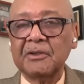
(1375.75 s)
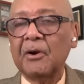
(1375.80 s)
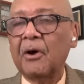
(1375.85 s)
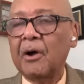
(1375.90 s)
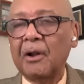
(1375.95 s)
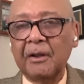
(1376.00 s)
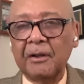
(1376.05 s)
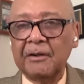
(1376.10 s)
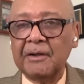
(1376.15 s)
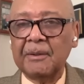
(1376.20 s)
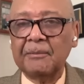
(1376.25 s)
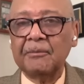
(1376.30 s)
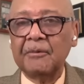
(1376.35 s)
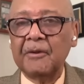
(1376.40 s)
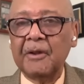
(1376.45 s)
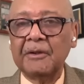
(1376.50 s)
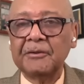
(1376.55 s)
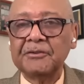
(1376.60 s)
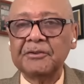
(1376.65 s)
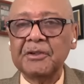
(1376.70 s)
and all of them
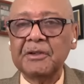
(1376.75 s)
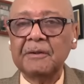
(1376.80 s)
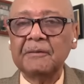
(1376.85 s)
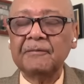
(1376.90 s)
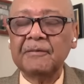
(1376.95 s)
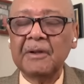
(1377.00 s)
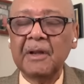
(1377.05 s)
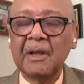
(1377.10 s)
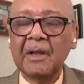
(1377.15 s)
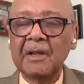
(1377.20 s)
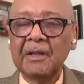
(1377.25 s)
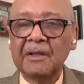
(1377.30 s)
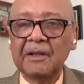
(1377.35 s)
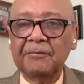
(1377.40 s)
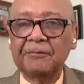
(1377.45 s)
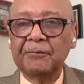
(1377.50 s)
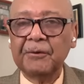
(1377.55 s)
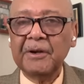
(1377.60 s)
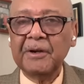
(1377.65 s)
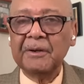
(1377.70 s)
achieved
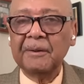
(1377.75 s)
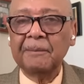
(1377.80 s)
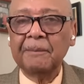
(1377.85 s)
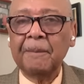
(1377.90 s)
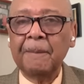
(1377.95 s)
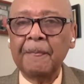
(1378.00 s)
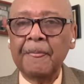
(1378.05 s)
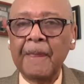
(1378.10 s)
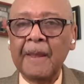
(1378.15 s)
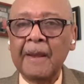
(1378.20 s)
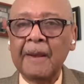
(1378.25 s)
their freedom.